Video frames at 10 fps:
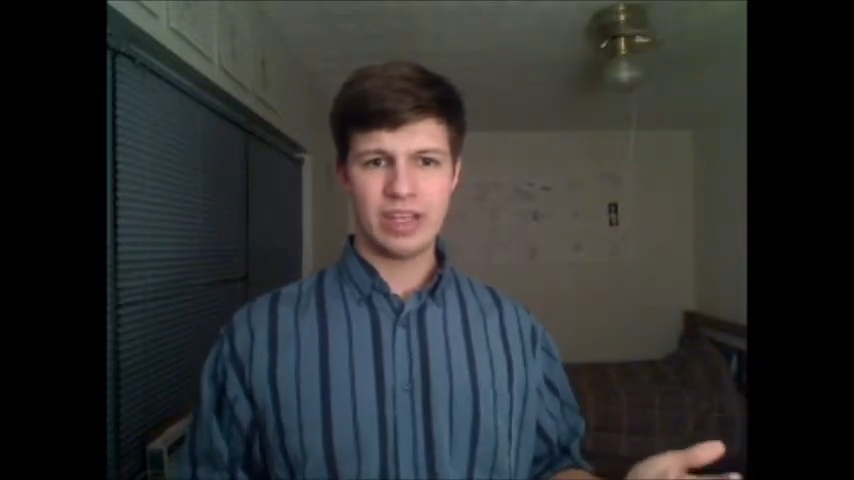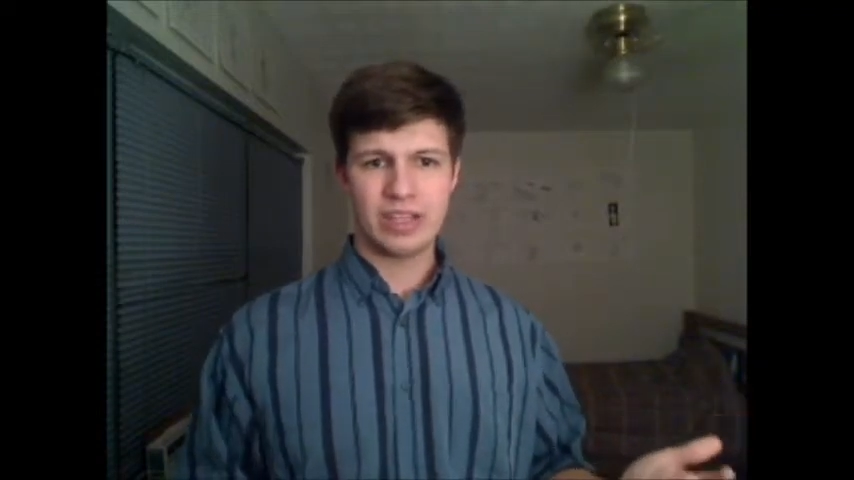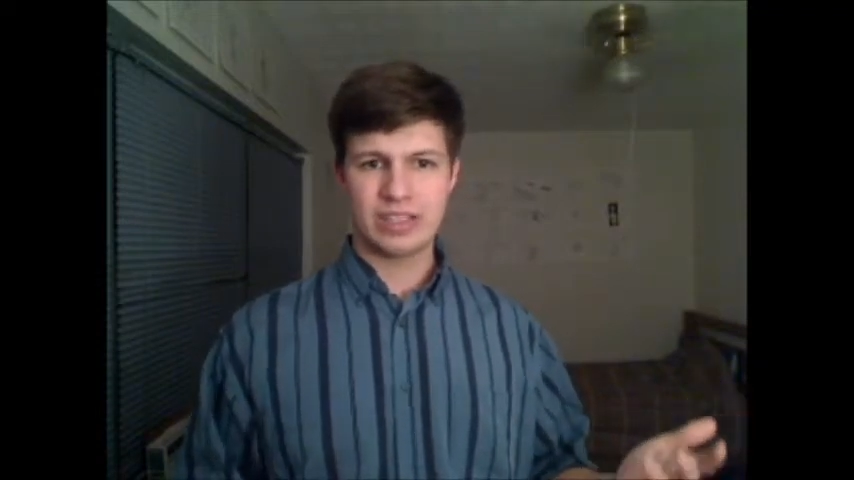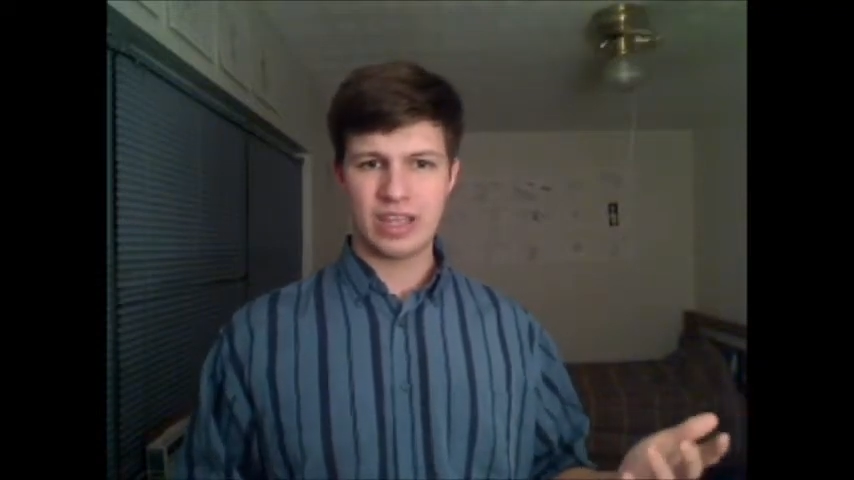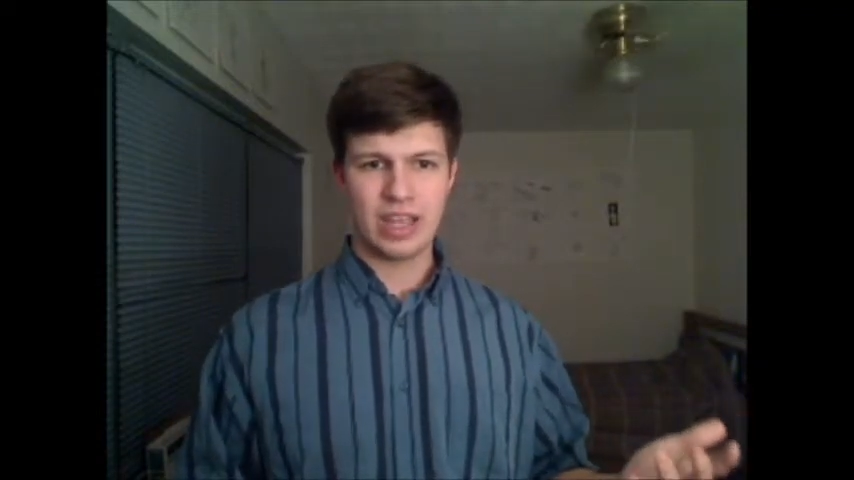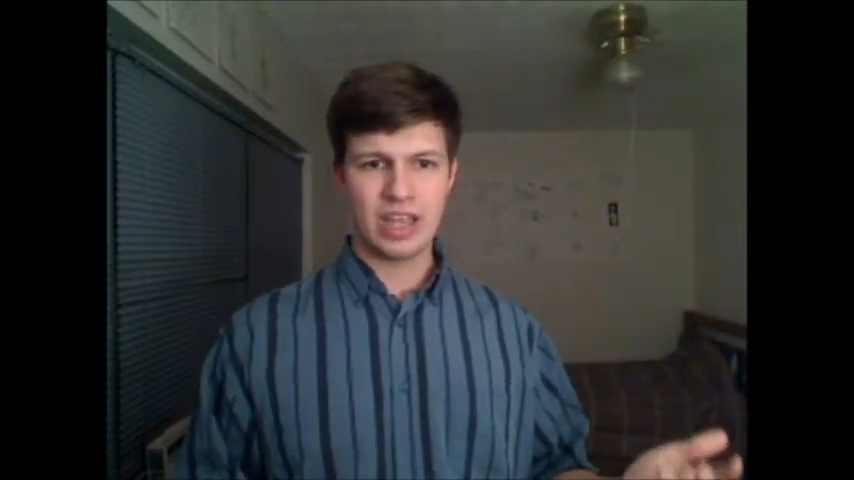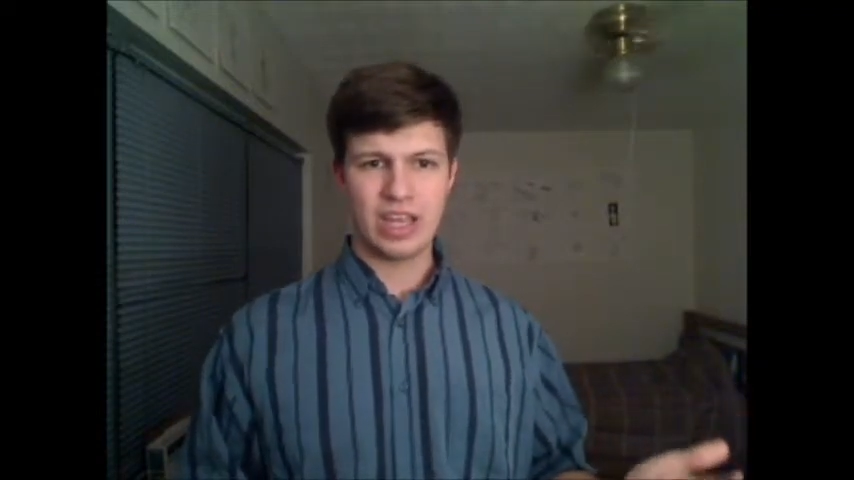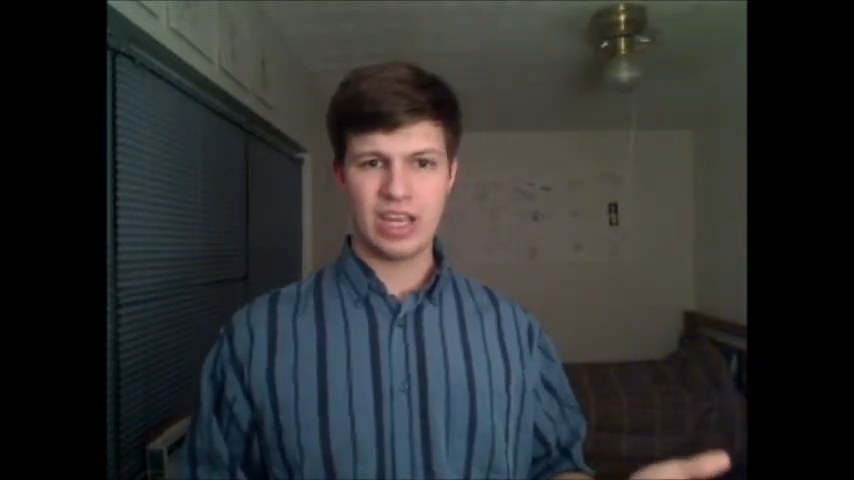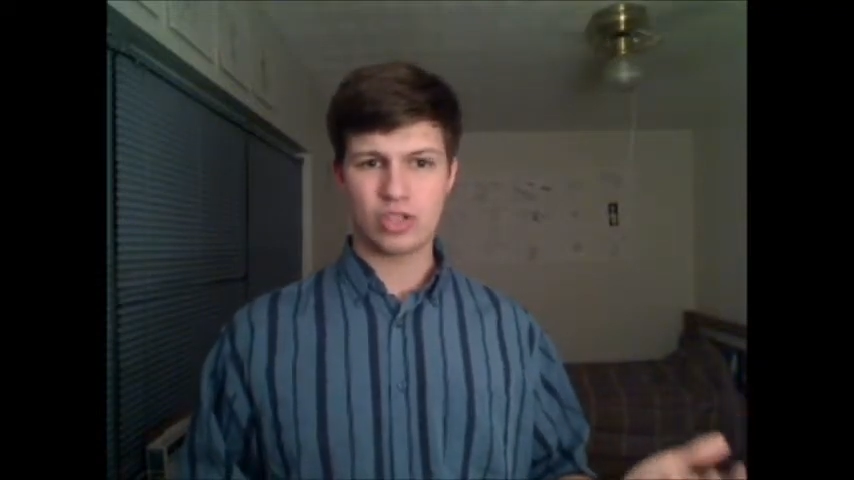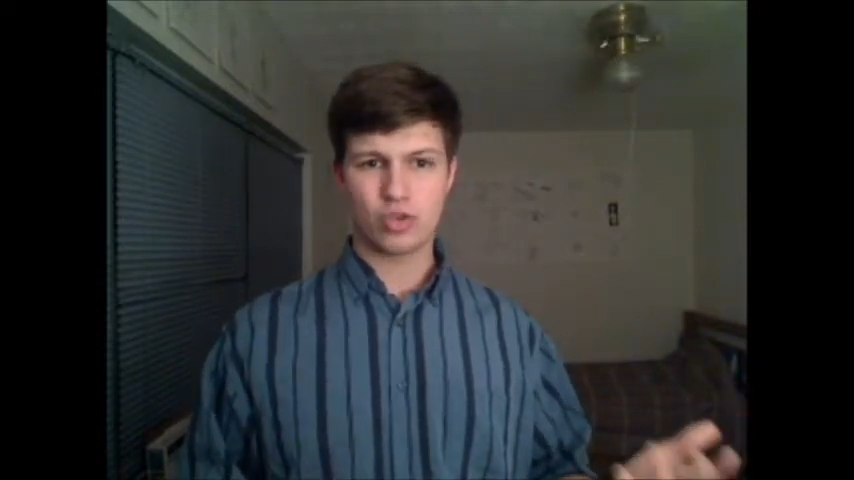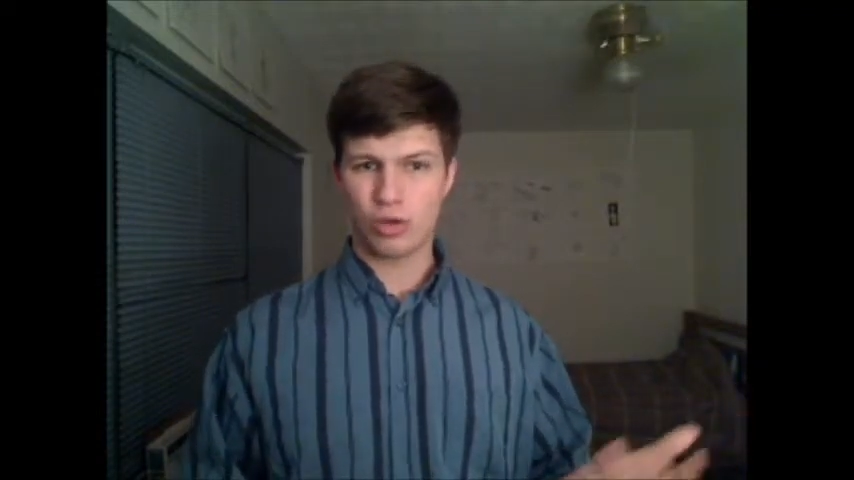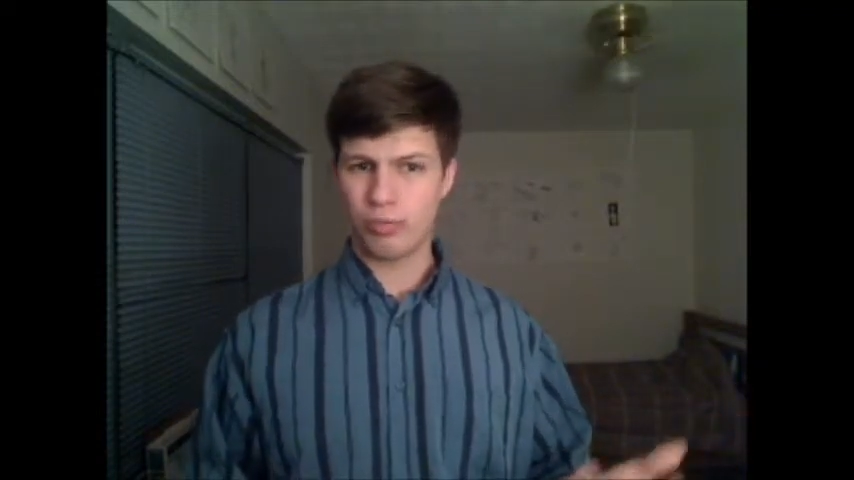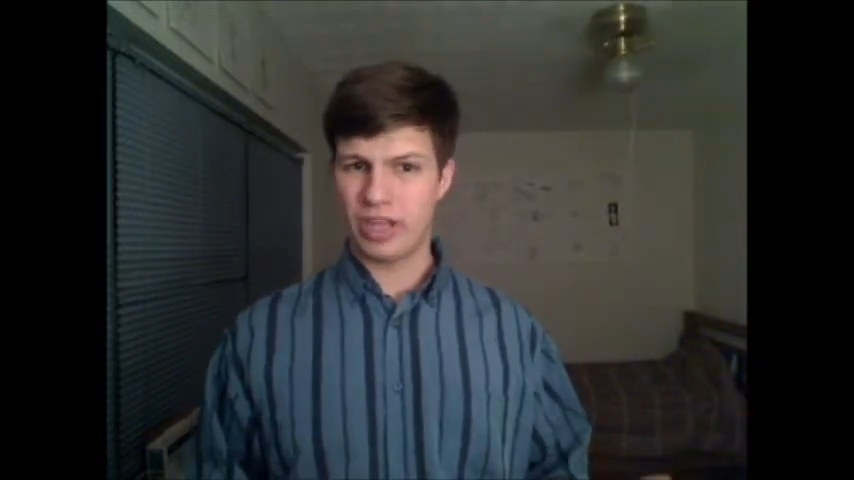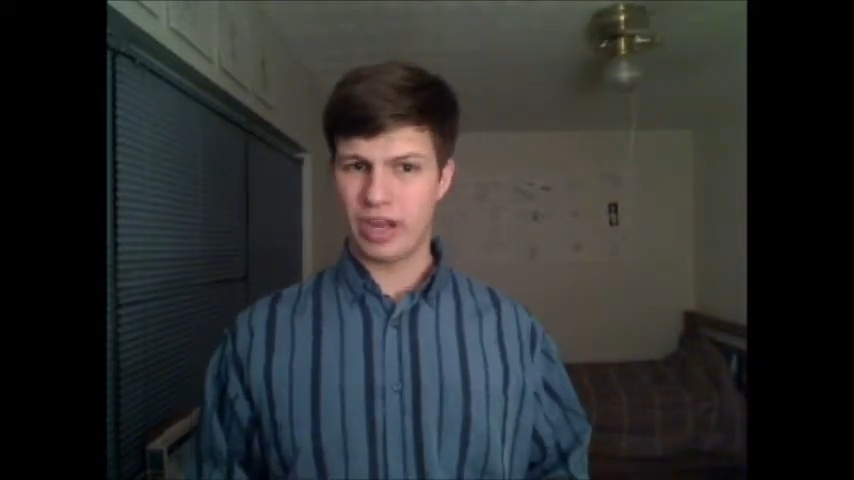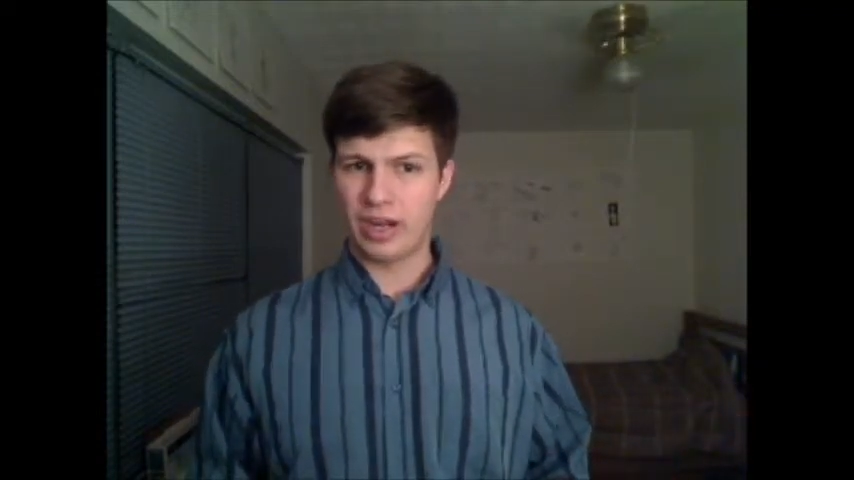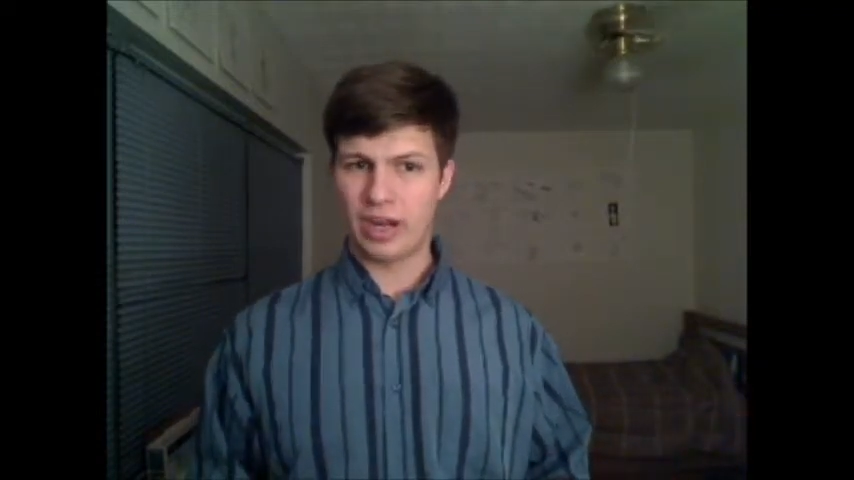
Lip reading: say, a scorpion?